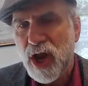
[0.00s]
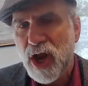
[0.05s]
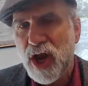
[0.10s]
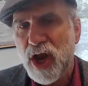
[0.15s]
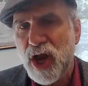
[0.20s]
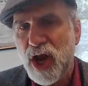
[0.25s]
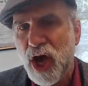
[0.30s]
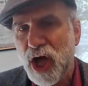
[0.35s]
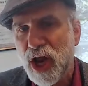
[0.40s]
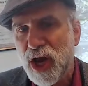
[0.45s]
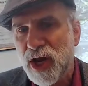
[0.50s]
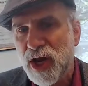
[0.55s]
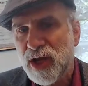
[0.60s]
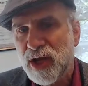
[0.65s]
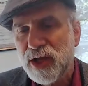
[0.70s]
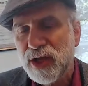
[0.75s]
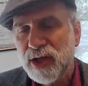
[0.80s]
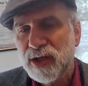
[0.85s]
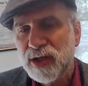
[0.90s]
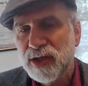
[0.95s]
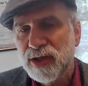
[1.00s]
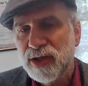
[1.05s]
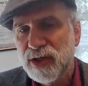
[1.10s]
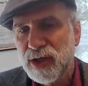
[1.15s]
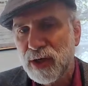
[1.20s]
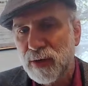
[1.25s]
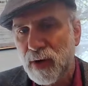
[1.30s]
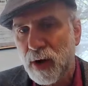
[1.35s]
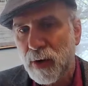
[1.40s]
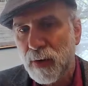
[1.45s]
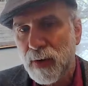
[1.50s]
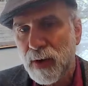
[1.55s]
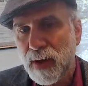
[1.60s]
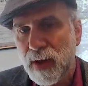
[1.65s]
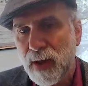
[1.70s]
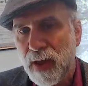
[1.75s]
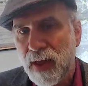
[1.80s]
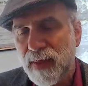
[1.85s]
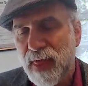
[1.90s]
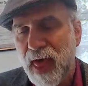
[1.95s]
None, zero.
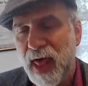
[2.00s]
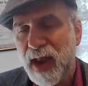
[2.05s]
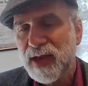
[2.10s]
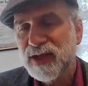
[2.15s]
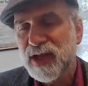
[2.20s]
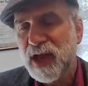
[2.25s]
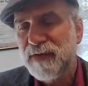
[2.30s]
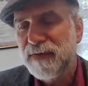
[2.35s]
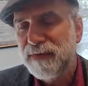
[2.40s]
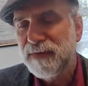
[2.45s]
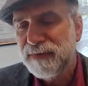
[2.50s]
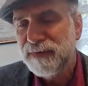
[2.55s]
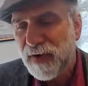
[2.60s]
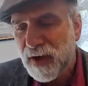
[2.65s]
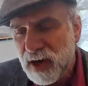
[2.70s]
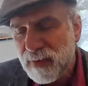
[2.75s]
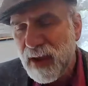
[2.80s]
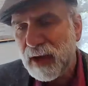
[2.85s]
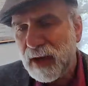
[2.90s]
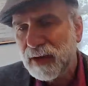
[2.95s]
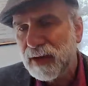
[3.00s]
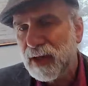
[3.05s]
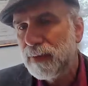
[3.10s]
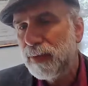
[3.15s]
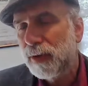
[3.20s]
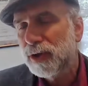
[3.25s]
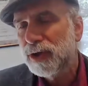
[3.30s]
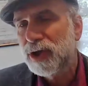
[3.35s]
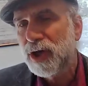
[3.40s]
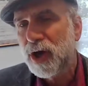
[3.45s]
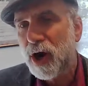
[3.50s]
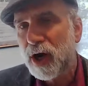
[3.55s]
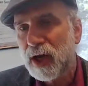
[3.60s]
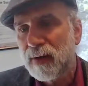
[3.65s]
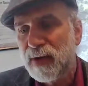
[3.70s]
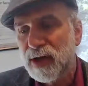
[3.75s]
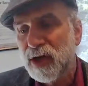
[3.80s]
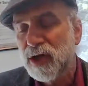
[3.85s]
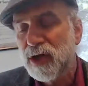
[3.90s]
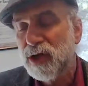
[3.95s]
That is a fundamentally bullshit
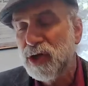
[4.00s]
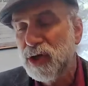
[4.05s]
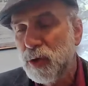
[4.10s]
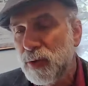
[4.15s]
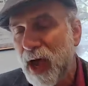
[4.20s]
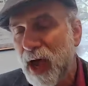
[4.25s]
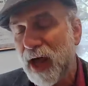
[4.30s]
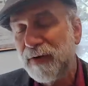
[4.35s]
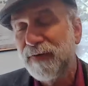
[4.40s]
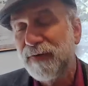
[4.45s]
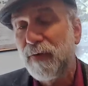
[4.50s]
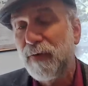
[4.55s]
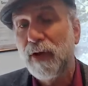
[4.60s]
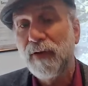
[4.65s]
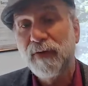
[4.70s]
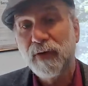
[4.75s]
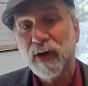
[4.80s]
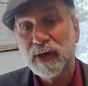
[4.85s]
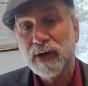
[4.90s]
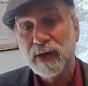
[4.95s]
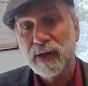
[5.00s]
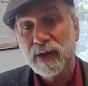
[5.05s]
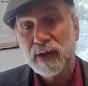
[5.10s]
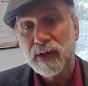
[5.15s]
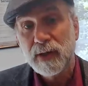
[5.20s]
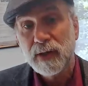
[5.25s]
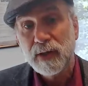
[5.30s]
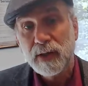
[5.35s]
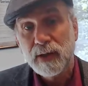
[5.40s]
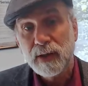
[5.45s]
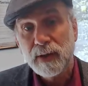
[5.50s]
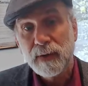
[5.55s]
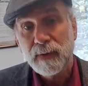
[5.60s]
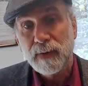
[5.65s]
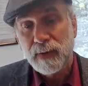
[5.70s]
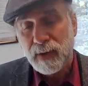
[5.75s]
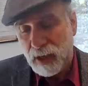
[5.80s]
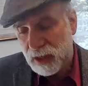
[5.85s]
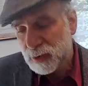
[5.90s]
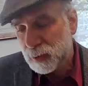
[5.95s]
argument. Do not fall for it.
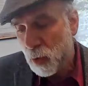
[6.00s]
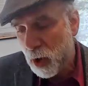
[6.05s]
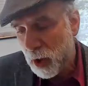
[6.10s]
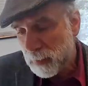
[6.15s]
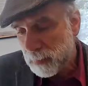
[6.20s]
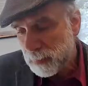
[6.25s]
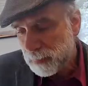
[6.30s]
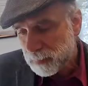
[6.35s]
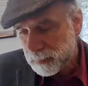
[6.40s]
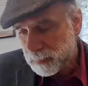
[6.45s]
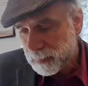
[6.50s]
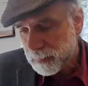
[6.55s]
That's one.